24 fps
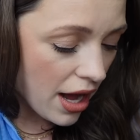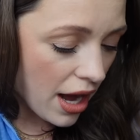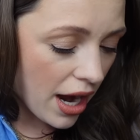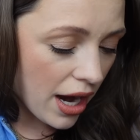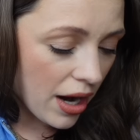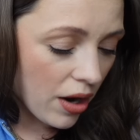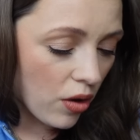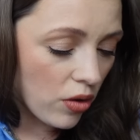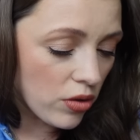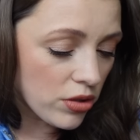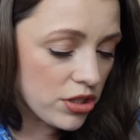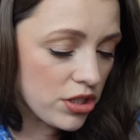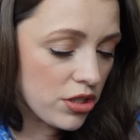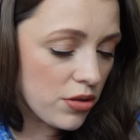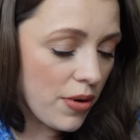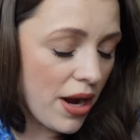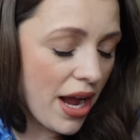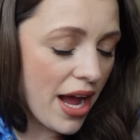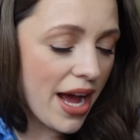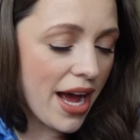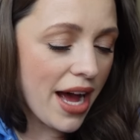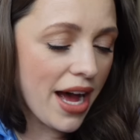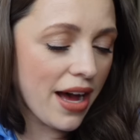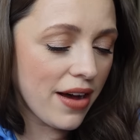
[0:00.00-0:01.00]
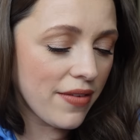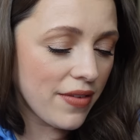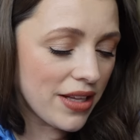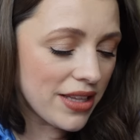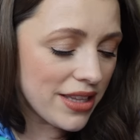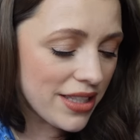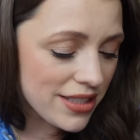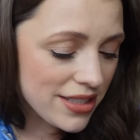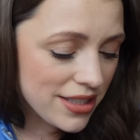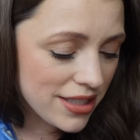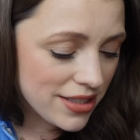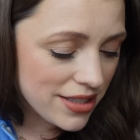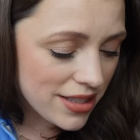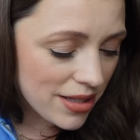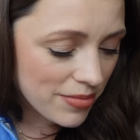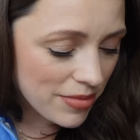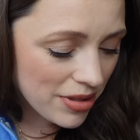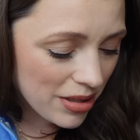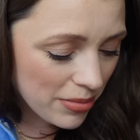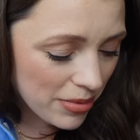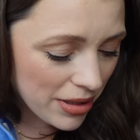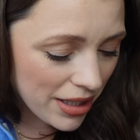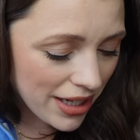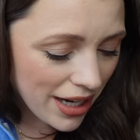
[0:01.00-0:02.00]
I also have, and this is
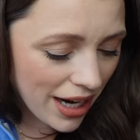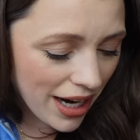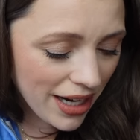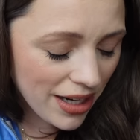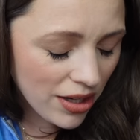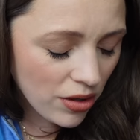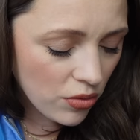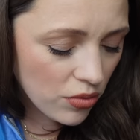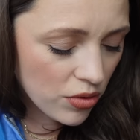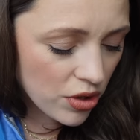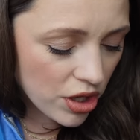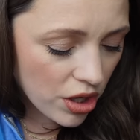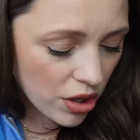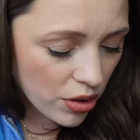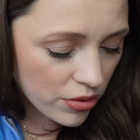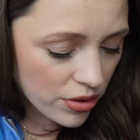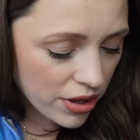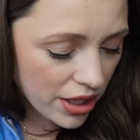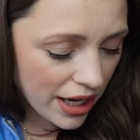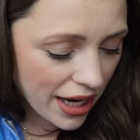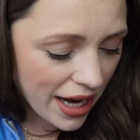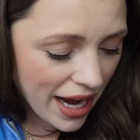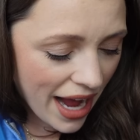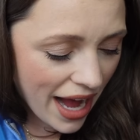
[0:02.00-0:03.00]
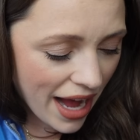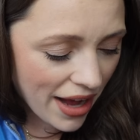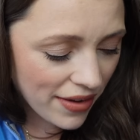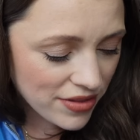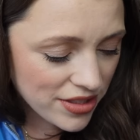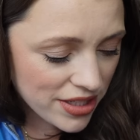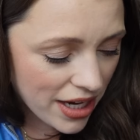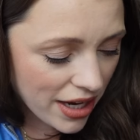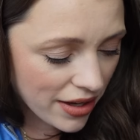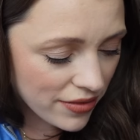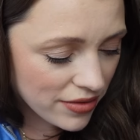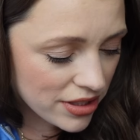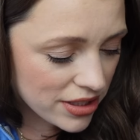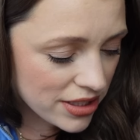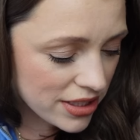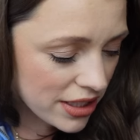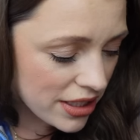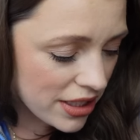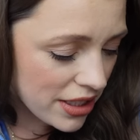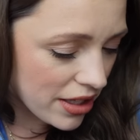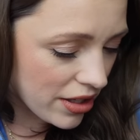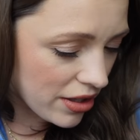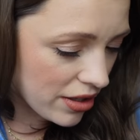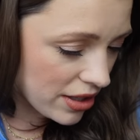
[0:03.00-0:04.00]
something I'm like, I don't know that I have to have this
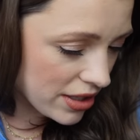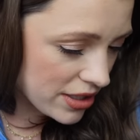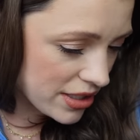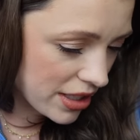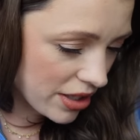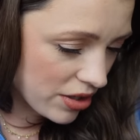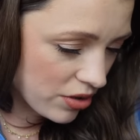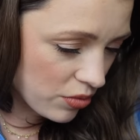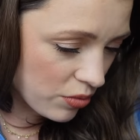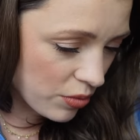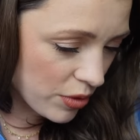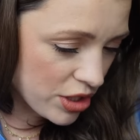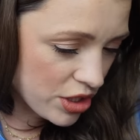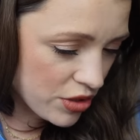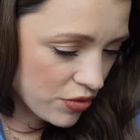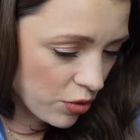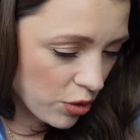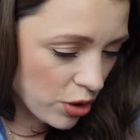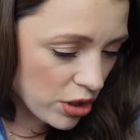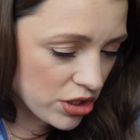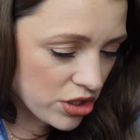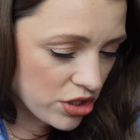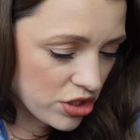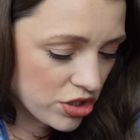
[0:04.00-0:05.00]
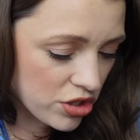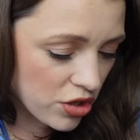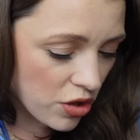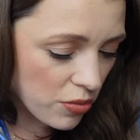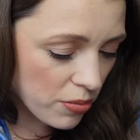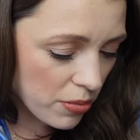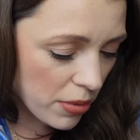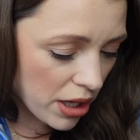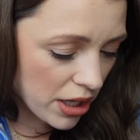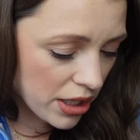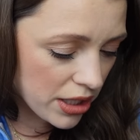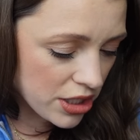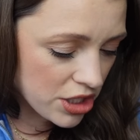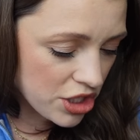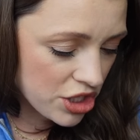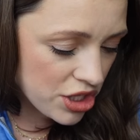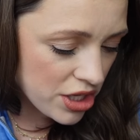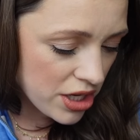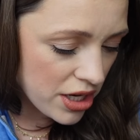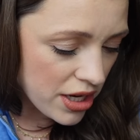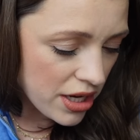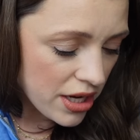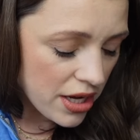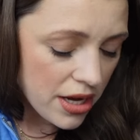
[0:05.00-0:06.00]
in here because I don't reach for it so
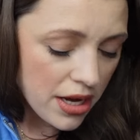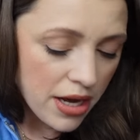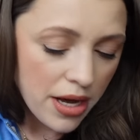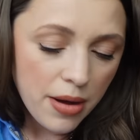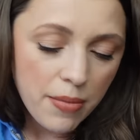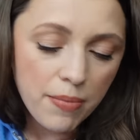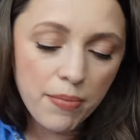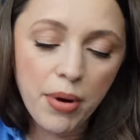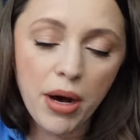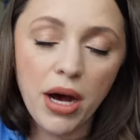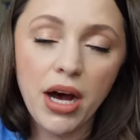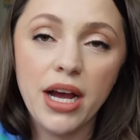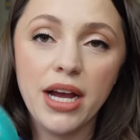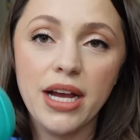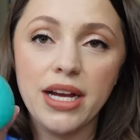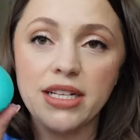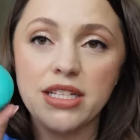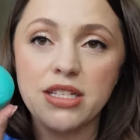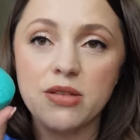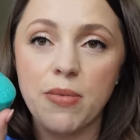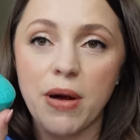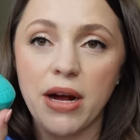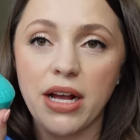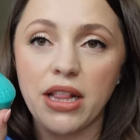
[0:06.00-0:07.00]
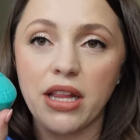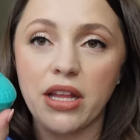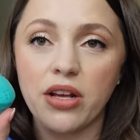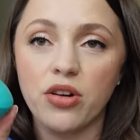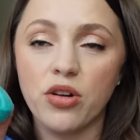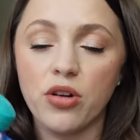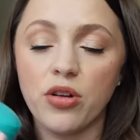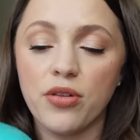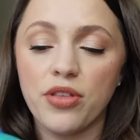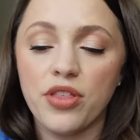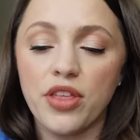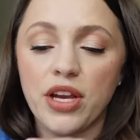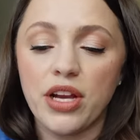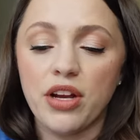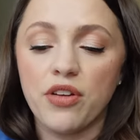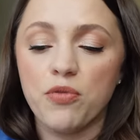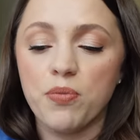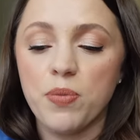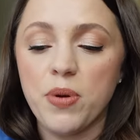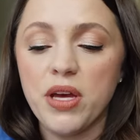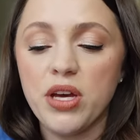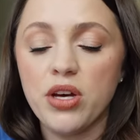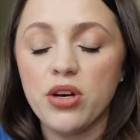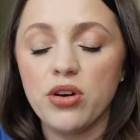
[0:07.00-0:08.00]
much. But it's my little thing
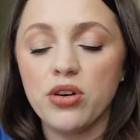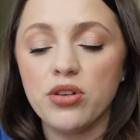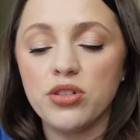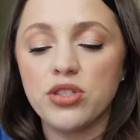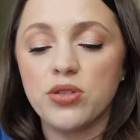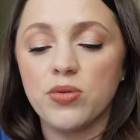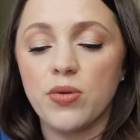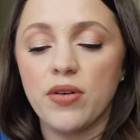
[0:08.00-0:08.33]
of pills.